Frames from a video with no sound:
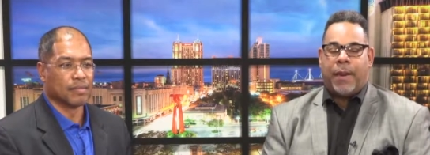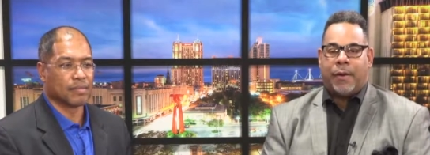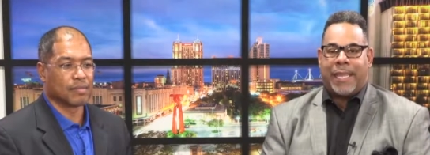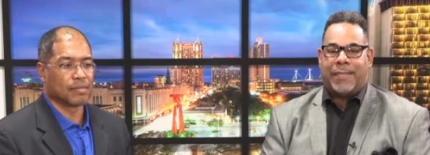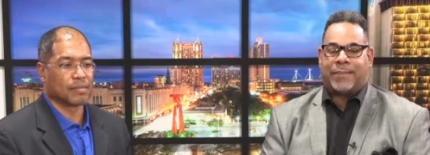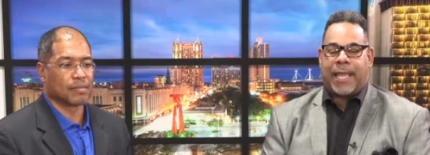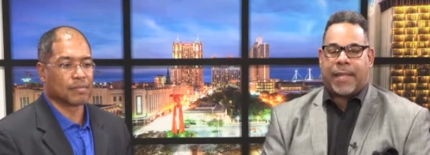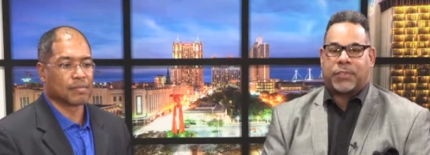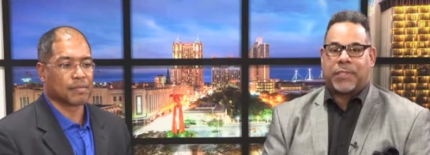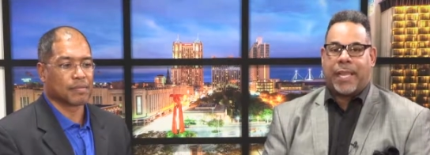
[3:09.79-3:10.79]
Speaker 1: right here on the east
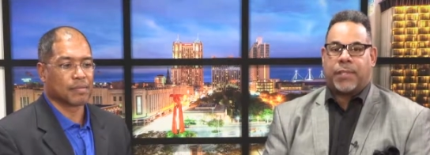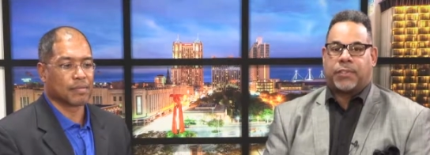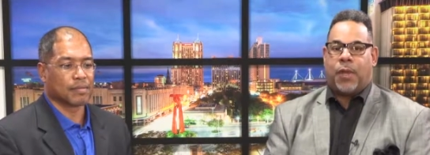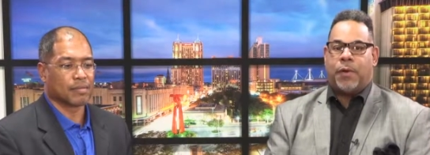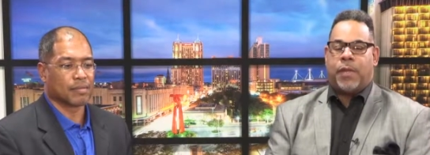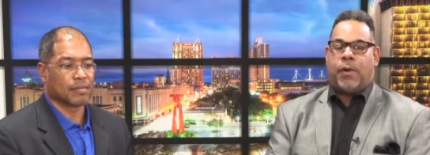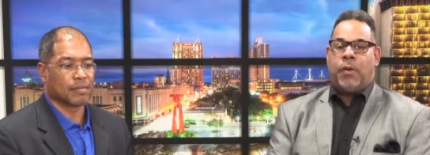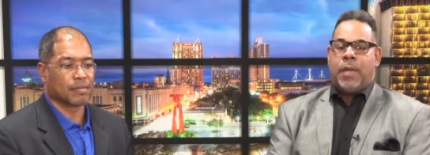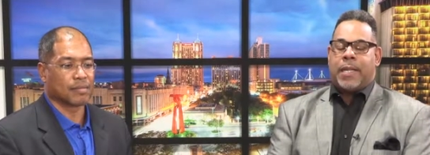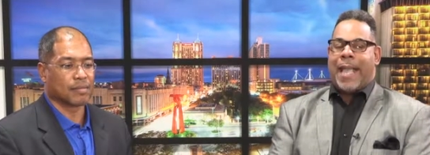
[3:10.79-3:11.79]
side of San
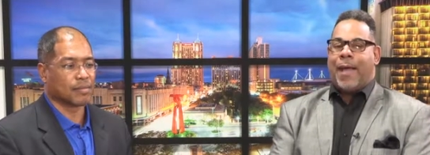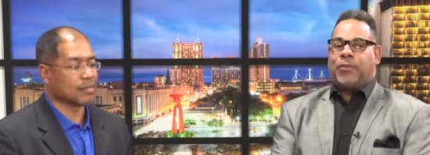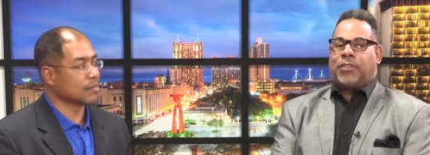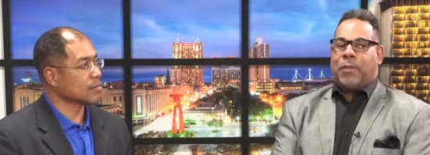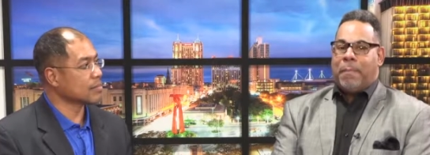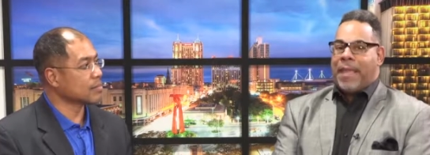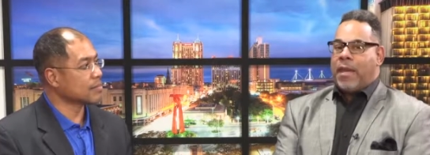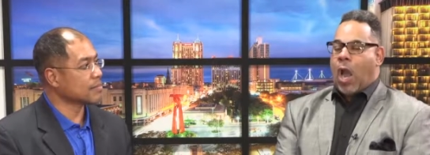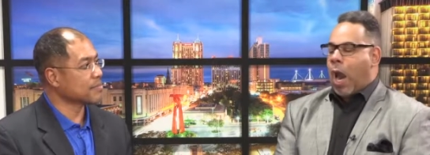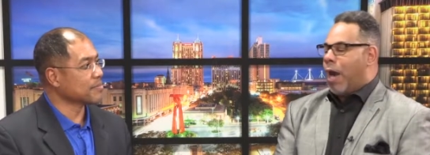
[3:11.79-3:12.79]
Antonio,
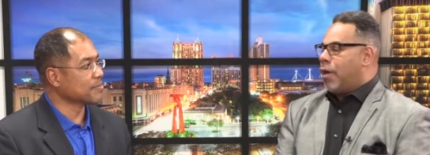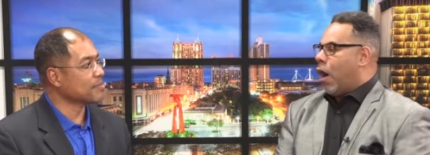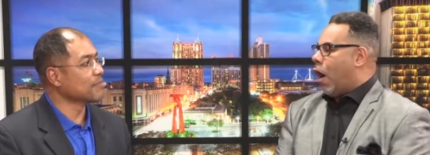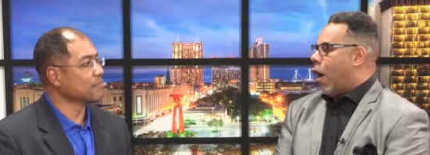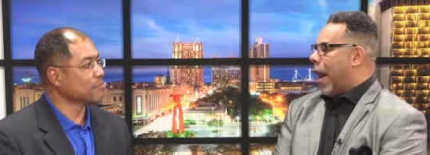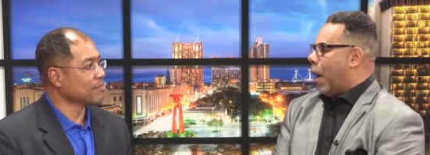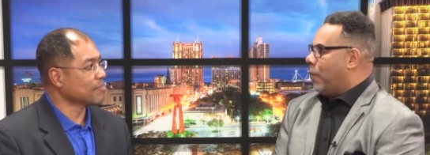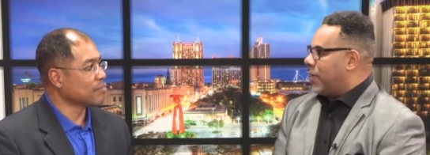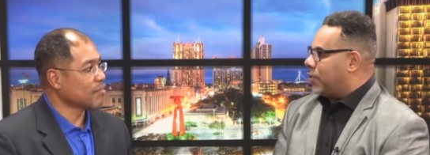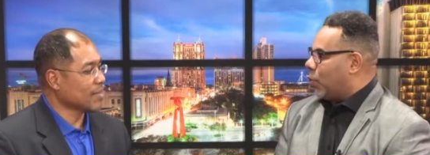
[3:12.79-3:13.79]
Councilman Art Hall.
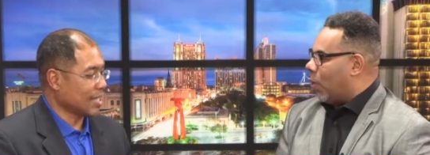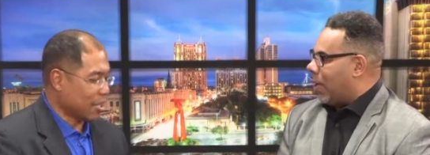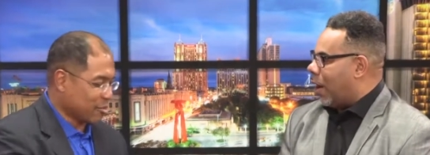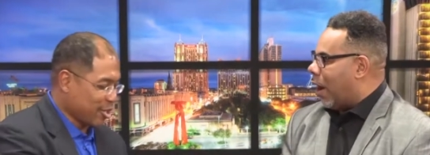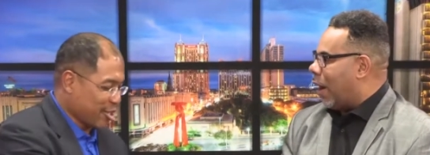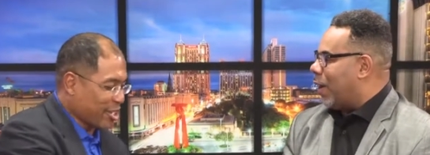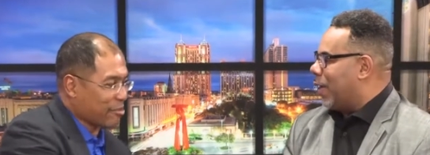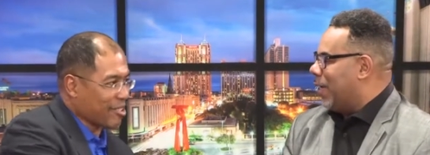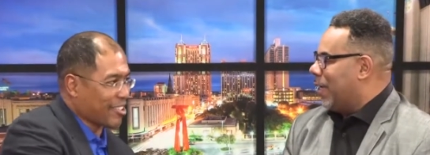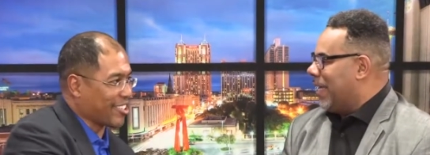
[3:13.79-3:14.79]
How we doing? I'm Art? good.
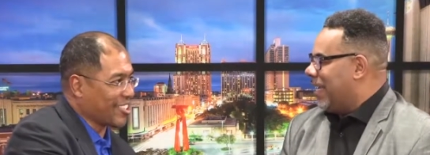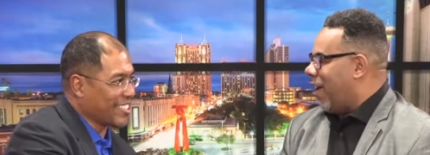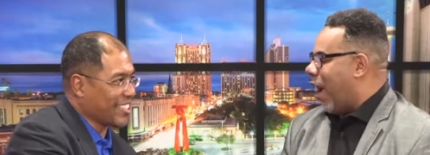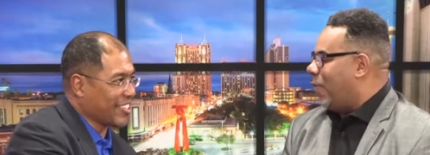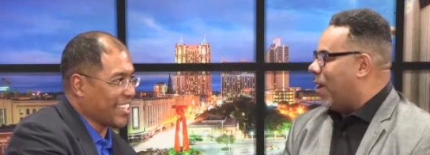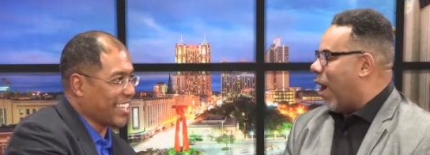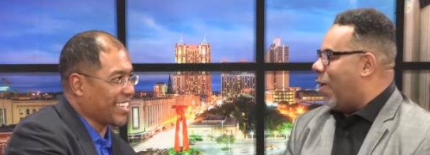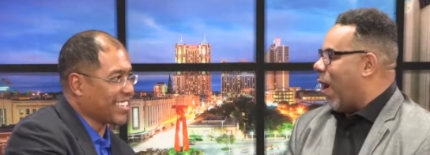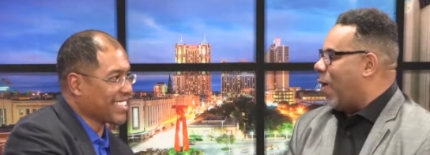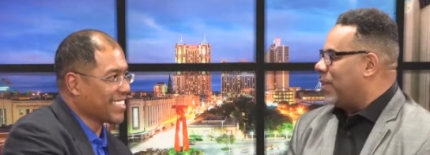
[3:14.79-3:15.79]
I'm good. Good to see all, you
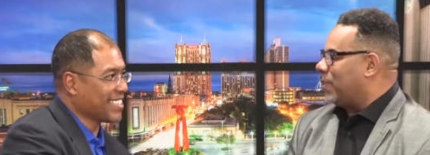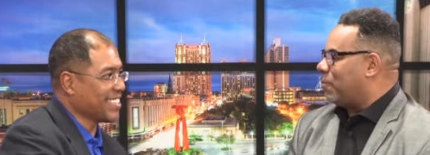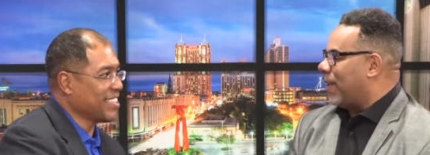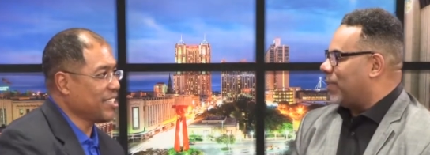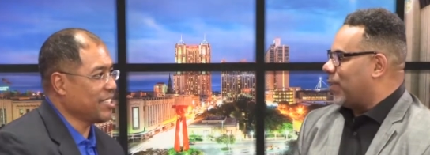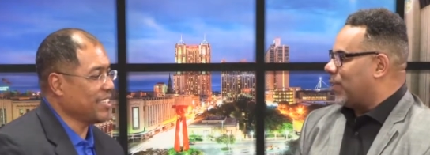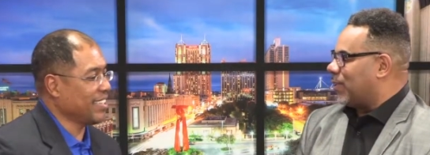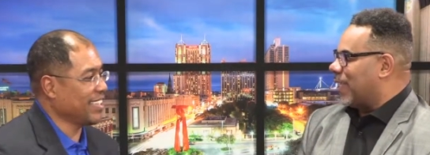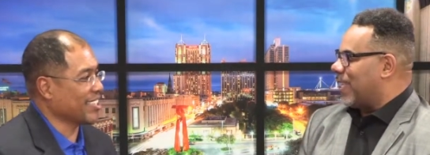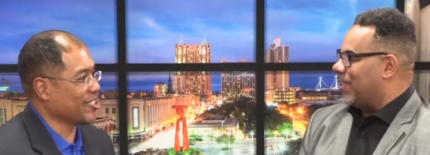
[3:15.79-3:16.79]
again.
Speaker 2: always a pleasure to
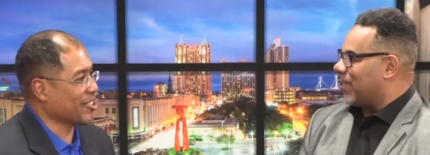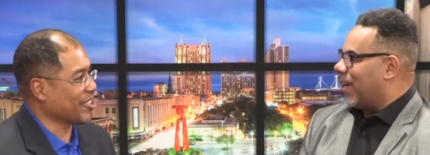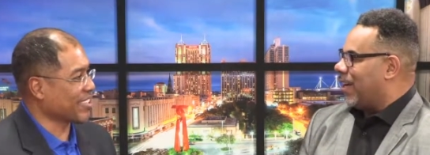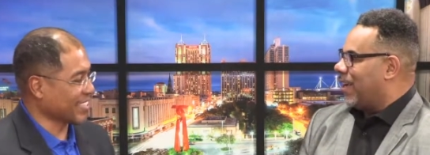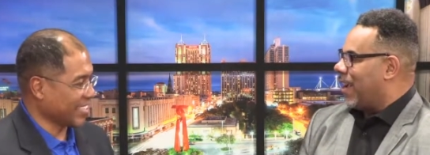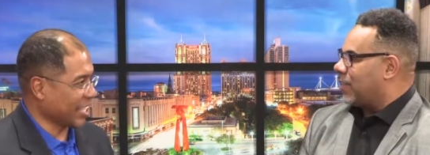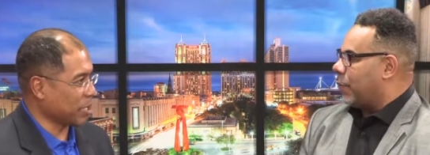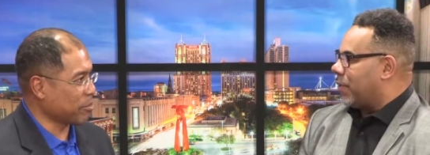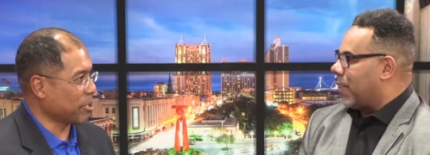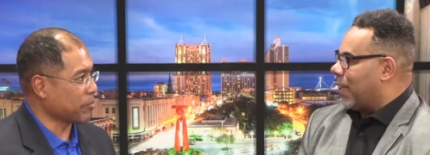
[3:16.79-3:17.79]
see yes, you, sir. How's
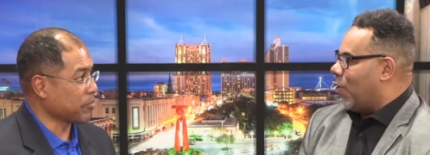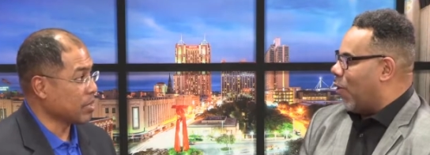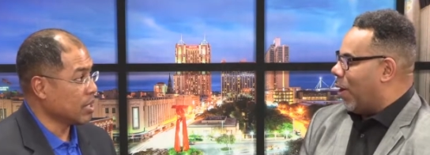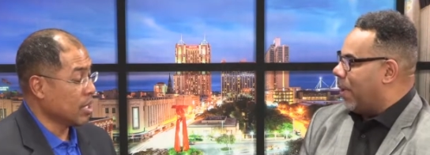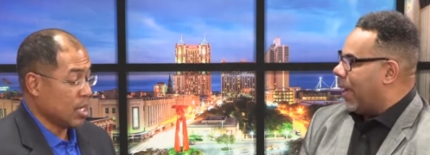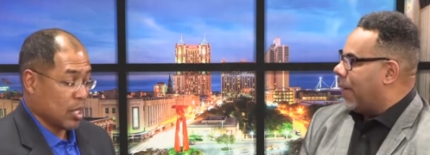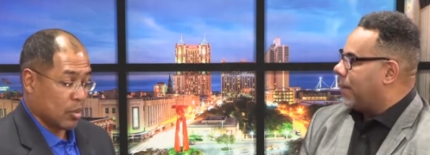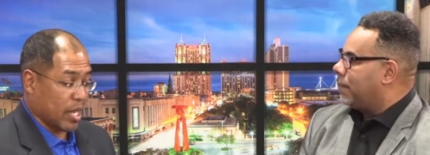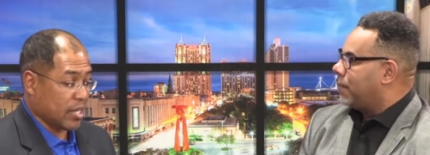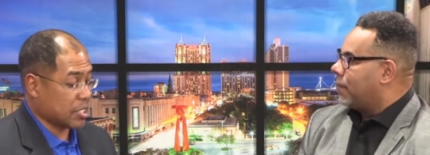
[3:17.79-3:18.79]
everything going, man?
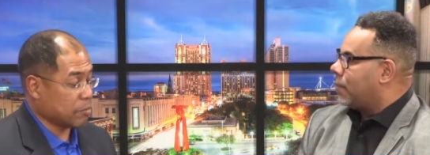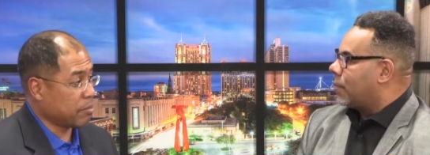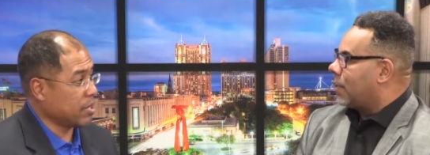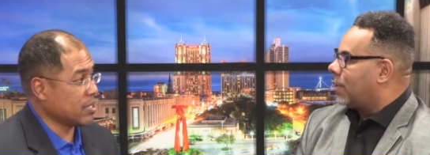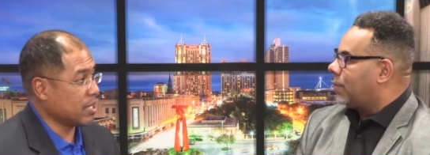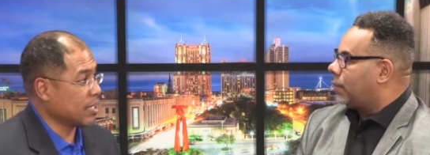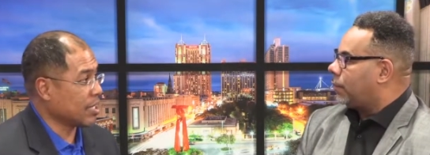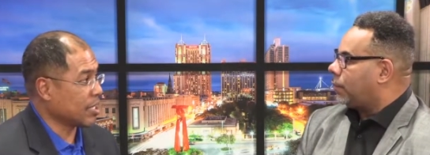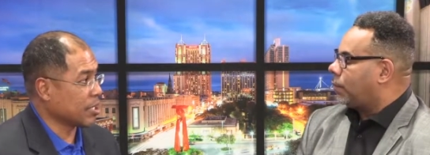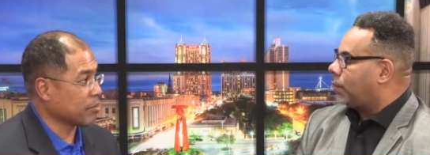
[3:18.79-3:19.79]
Great. Just been
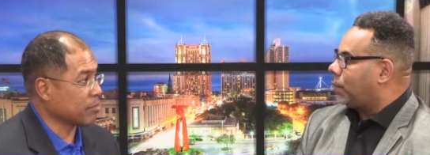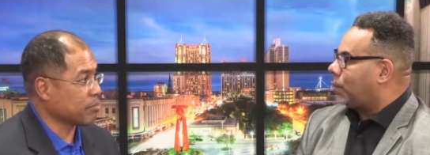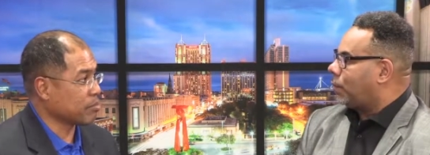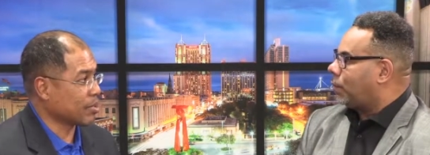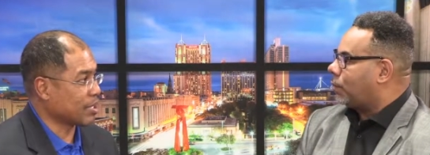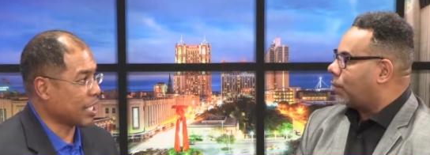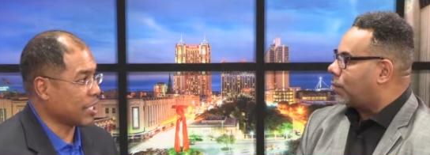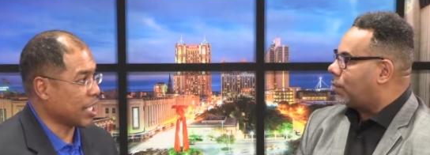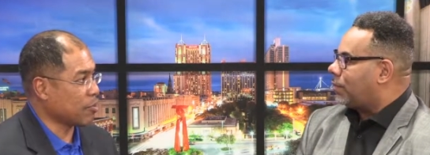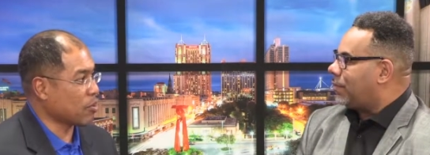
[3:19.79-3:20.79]
busy. Um,
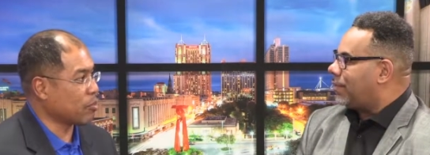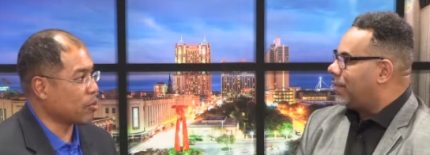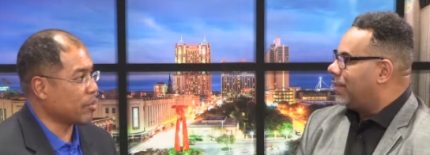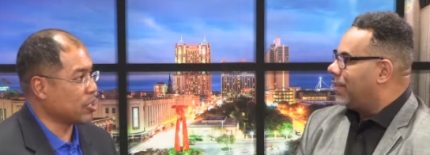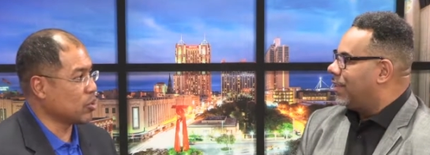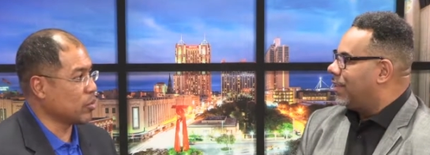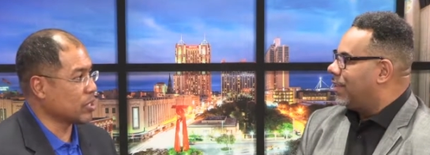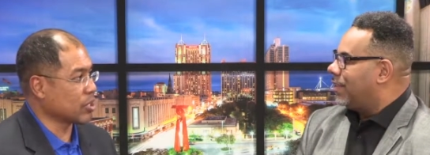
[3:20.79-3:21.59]
came on board about two